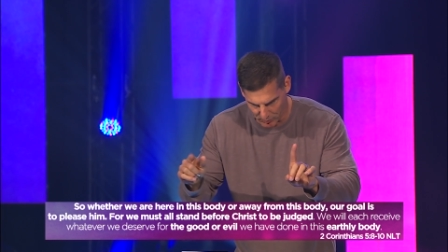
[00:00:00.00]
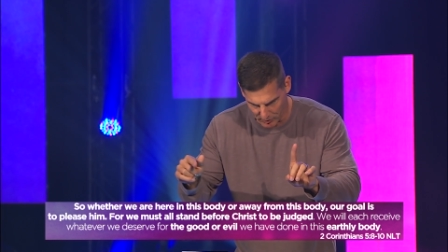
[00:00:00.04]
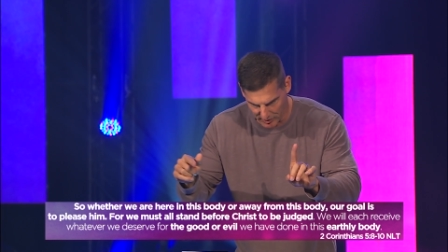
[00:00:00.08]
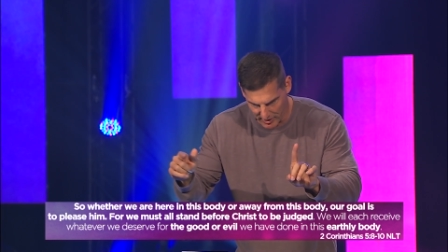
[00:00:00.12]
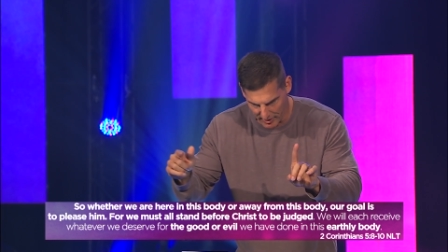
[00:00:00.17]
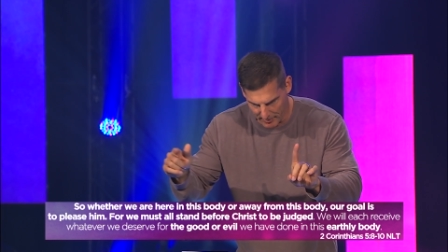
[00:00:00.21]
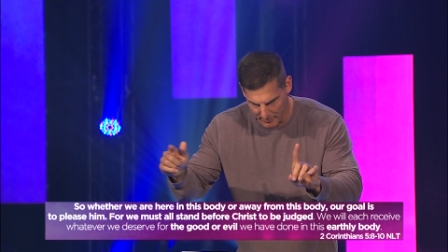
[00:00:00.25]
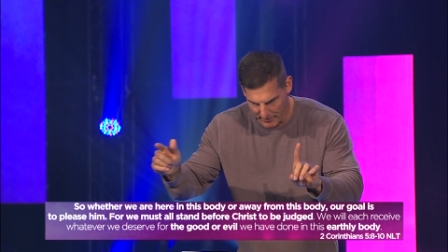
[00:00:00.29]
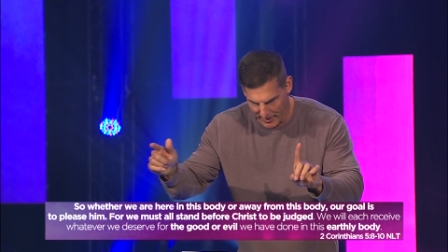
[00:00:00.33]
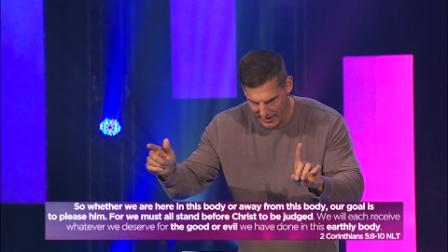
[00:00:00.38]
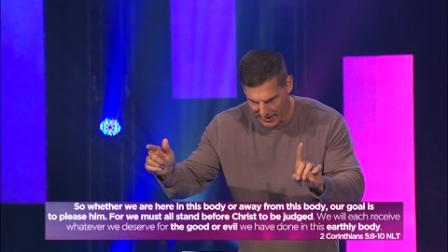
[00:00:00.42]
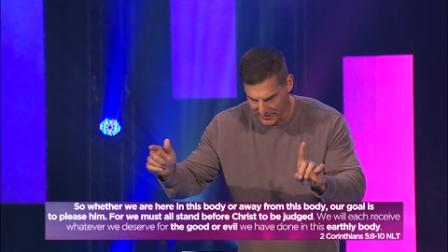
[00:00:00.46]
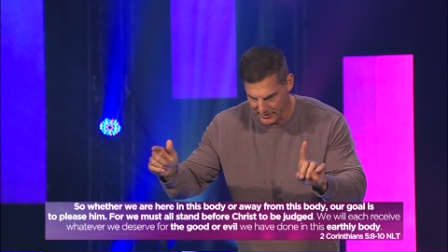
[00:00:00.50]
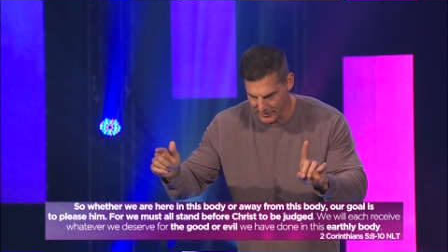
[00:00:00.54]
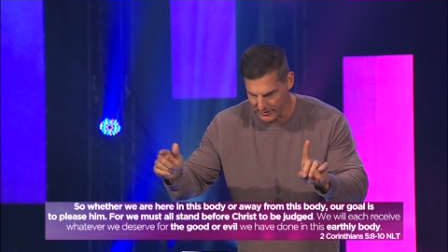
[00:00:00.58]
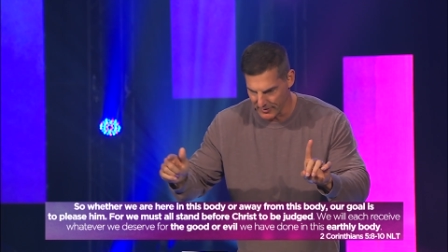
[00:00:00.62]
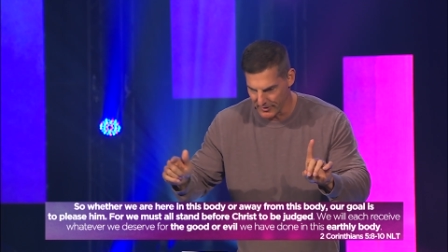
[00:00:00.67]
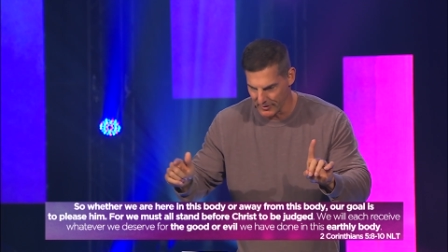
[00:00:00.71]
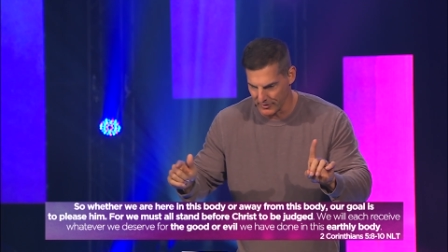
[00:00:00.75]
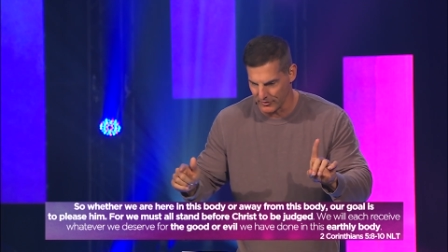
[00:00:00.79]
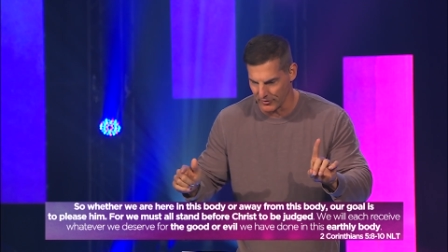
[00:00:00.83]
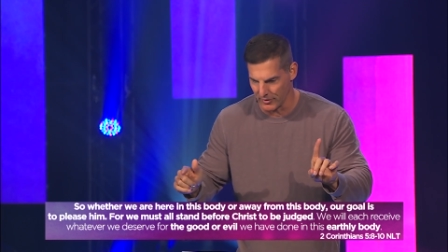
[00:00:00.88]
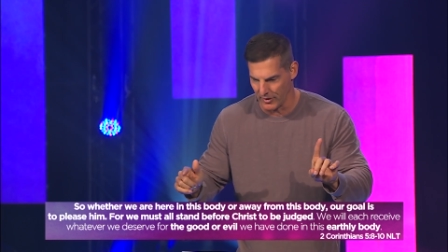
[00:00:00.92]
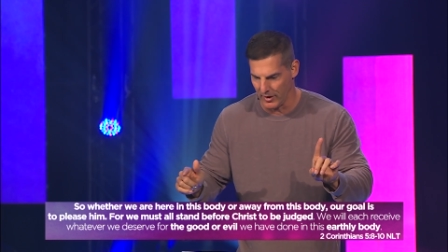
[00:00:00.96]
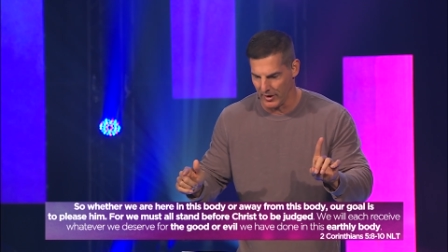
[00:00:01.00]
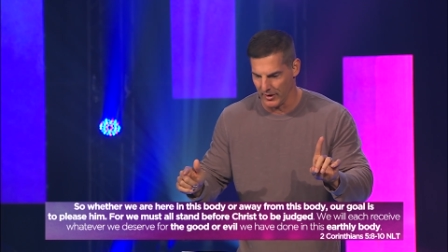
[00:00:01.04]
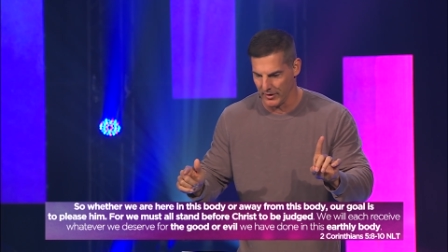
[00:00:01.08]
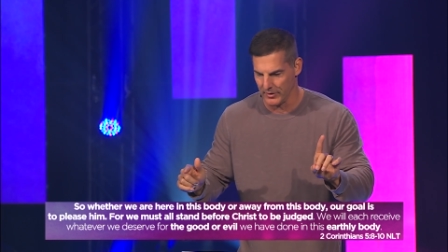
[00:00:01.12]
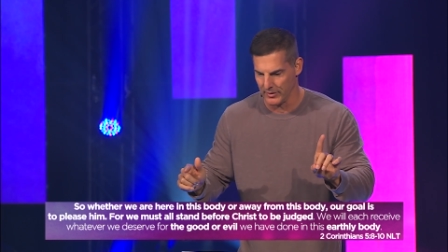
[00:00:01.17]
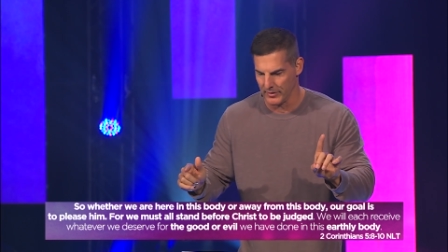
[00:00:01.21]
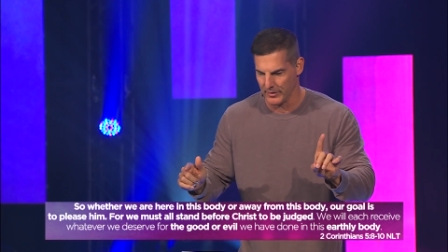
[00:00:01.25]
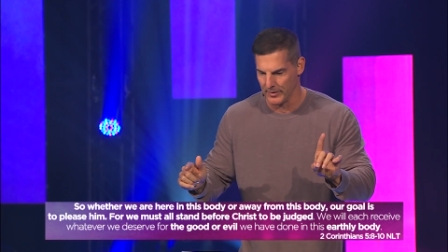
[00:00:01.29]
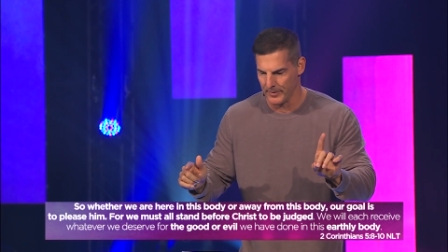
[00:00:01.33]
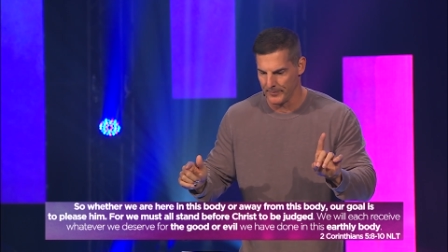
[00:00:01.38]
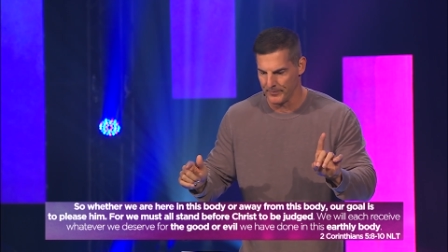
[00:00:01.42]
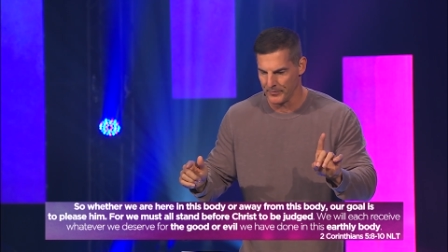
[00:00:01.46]
We'll come back to this thought.
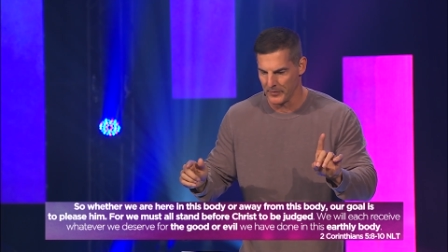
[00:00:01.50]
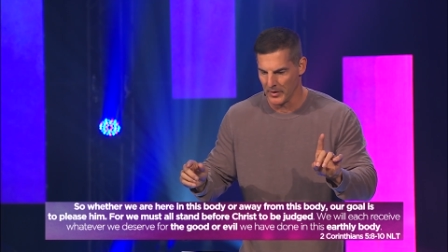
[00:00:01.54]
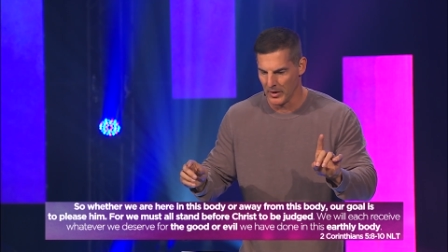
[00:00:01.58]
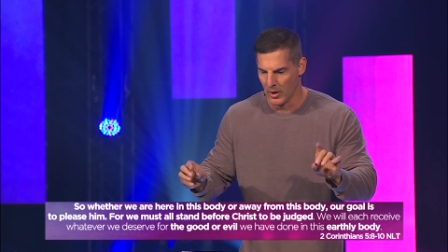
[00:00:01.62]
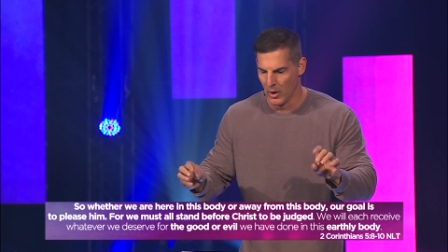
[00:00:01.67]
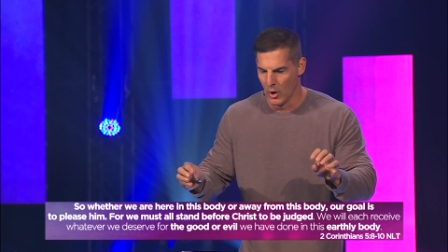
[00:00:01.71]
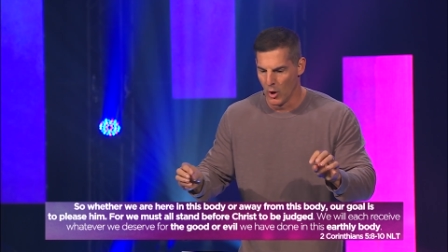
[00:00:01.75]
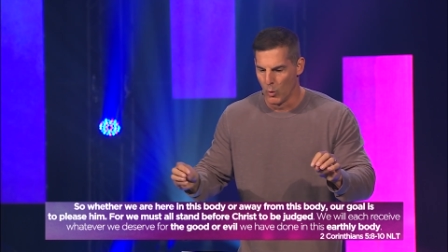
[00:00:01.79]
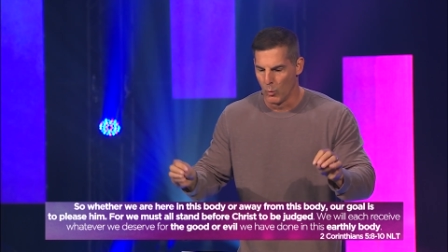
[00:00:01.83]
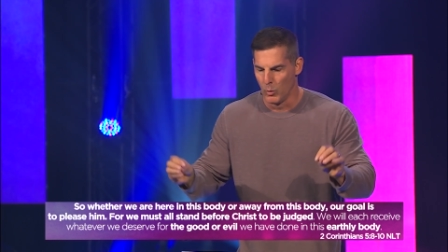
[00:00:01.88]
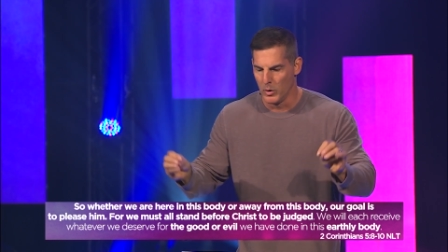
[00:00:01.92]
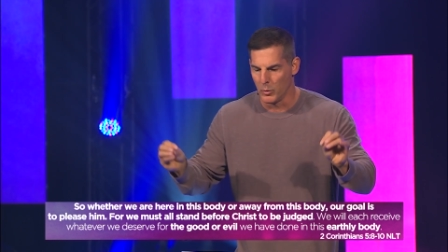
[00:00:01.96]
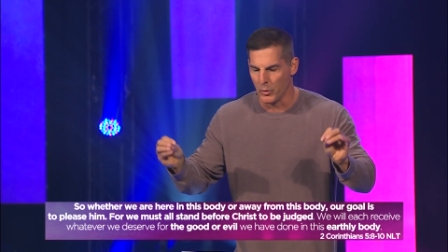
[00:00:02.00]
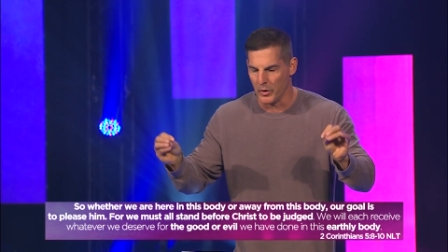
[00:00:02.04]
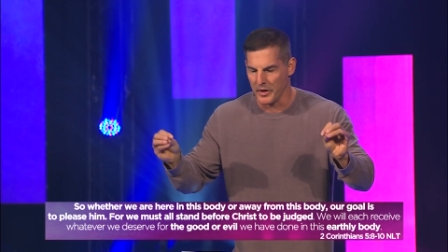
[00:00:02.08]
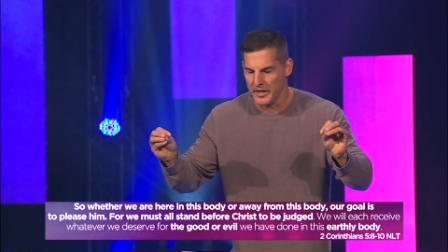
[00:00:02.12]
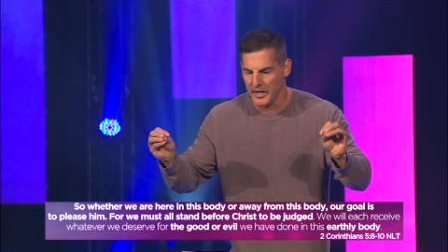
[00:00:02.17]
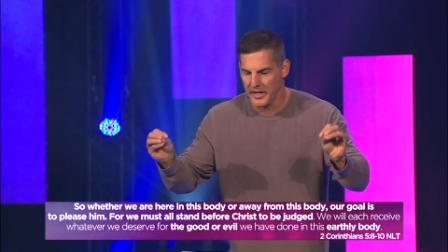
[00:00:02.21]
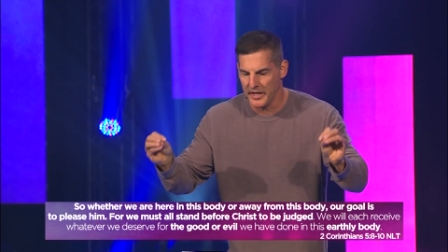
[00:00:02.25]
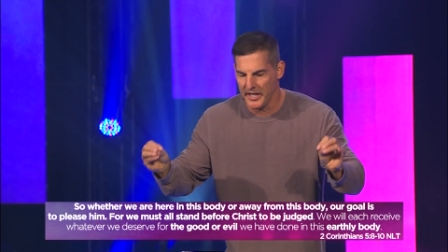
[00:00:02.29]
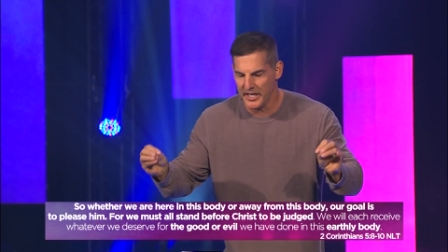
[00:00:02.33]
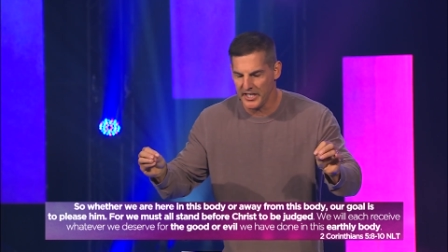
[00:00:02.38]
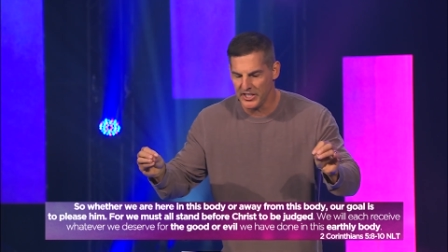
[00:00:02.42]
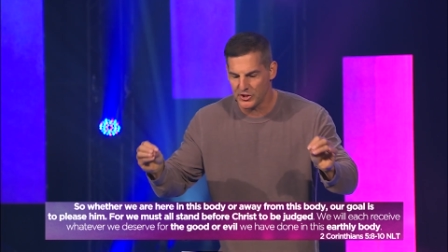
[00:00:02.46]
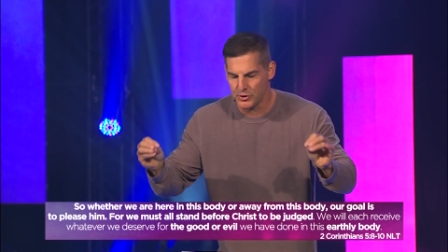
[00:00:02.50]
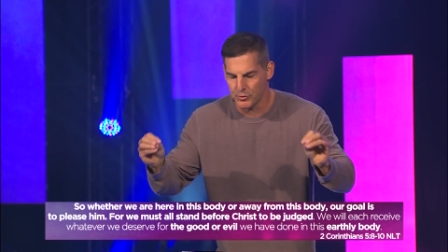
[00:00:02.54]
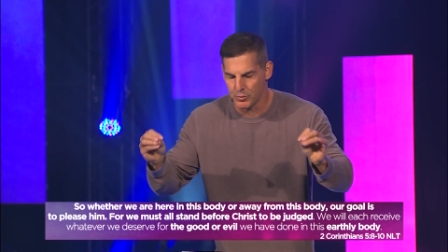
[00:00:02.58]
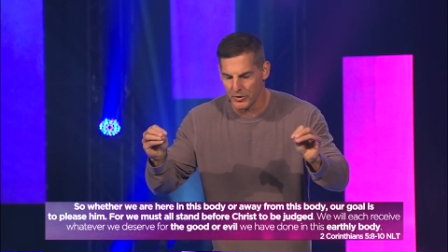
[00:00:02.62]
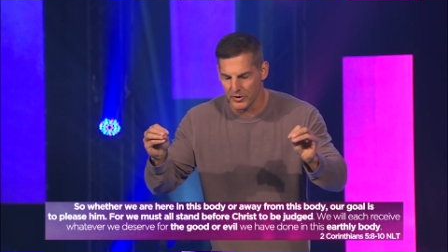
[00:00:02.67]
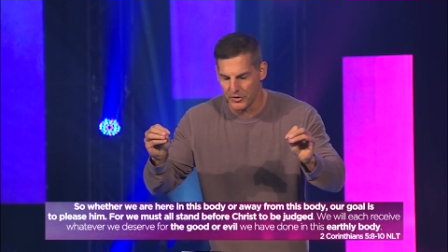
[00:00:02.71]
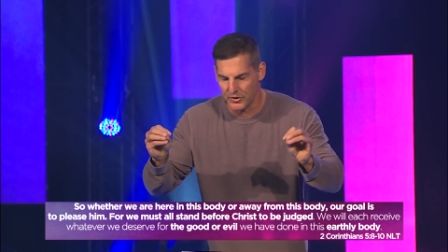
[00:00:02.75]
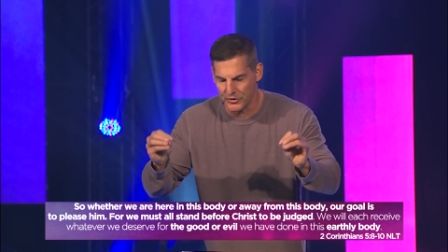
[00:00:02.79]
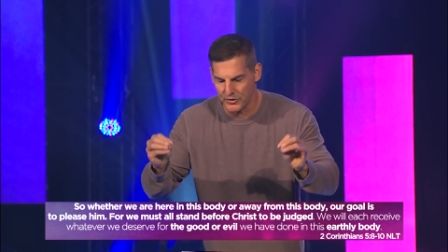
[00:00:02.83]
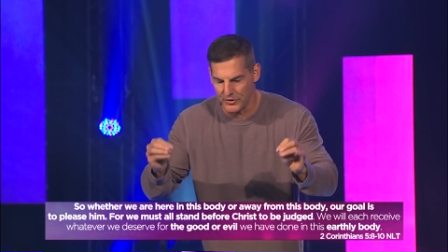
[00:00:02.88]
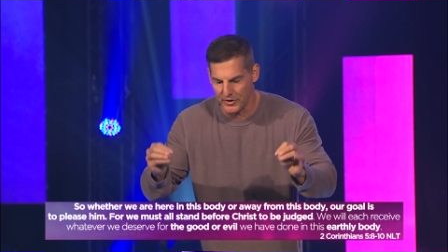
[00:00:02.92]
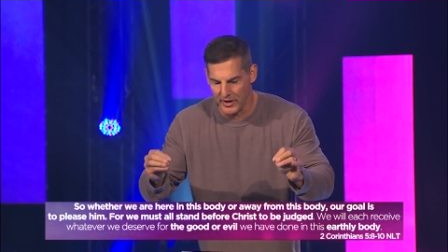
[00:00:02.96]
We will each
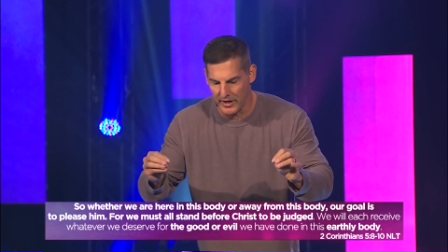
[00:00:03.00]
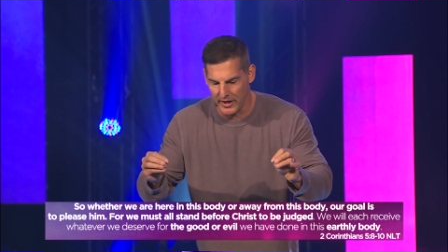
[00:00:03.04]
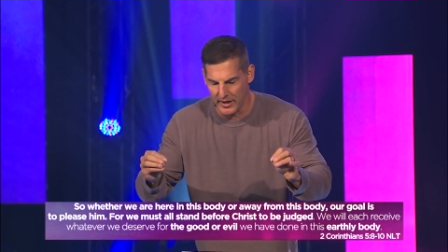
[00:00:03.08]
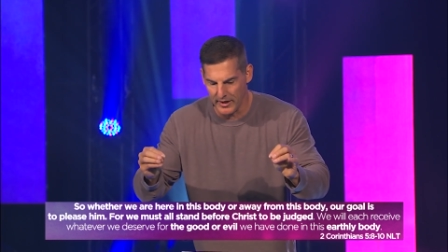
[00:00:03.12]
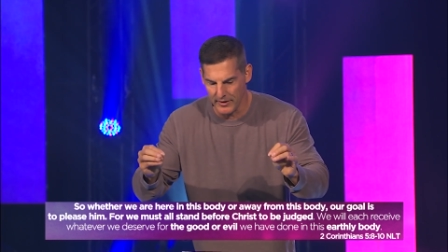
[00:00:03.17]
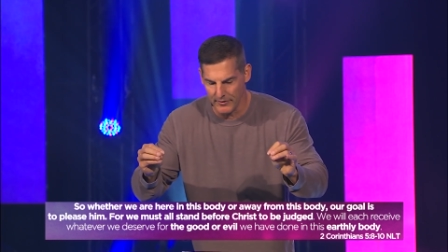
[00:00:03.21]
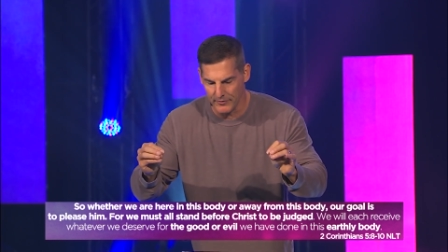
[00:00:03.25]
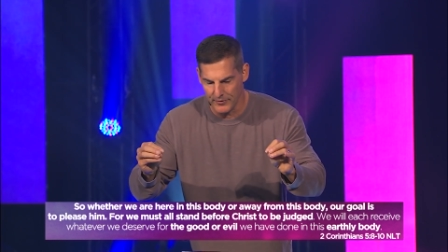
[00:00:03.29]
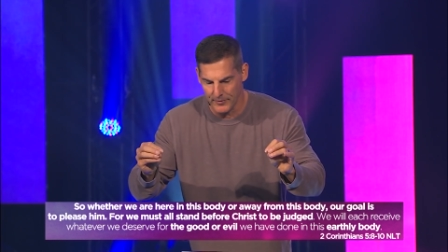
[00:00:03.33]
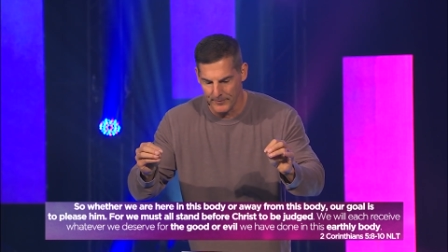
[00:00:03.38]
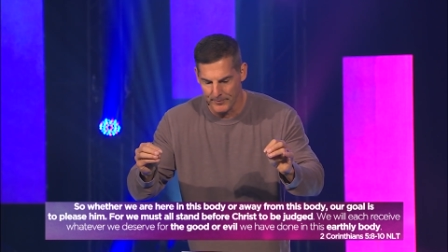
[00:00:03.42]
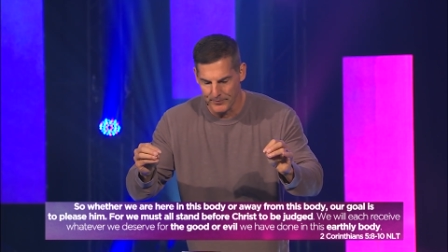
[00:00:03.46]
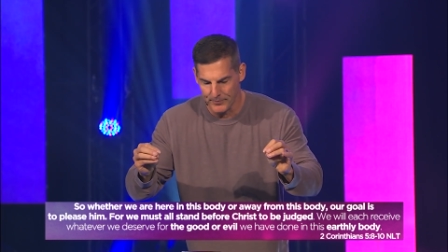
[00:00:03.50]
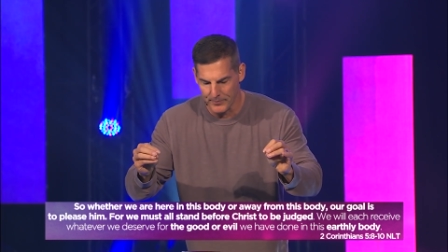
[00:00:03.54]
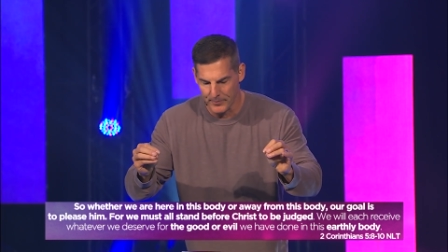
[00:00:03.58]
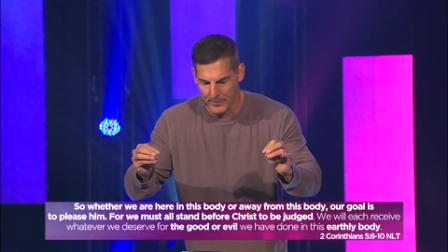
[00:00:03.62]
receive